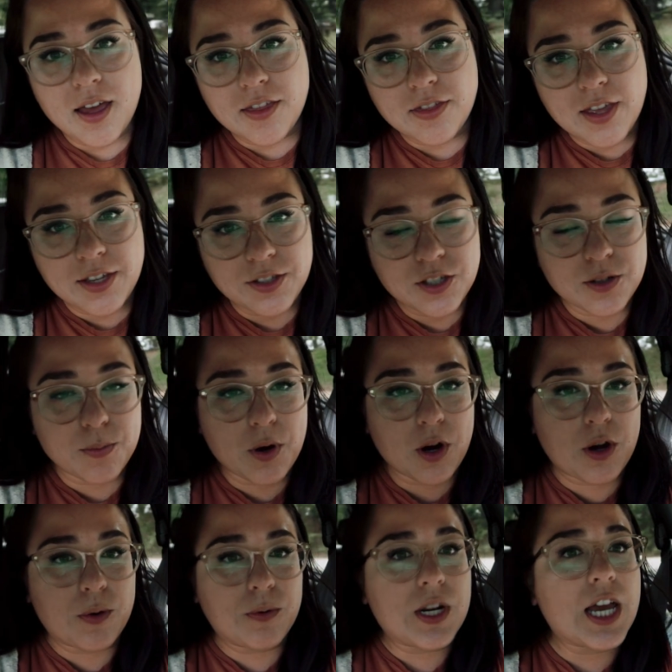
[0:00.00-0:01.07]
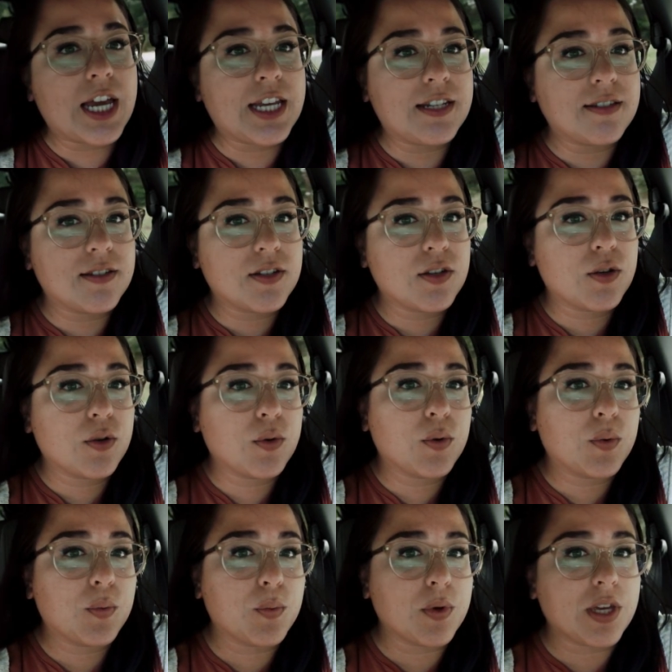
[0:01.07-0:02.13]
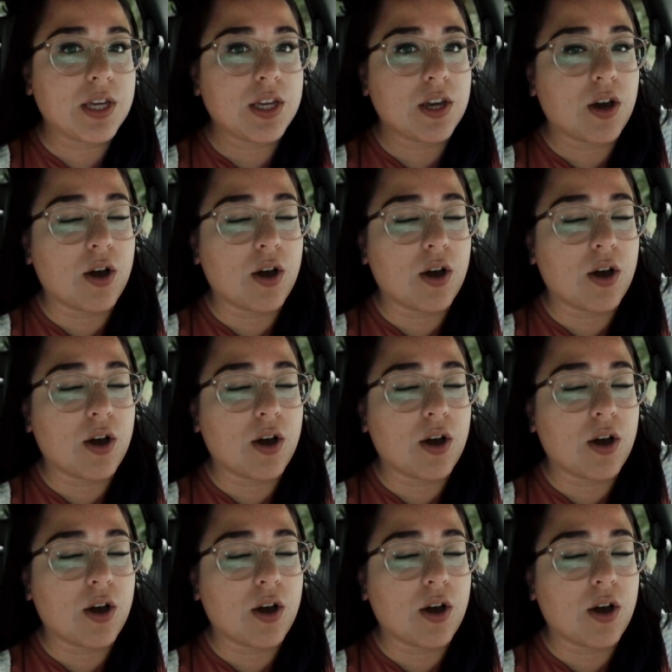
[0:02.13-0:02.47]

And then tomorrow night we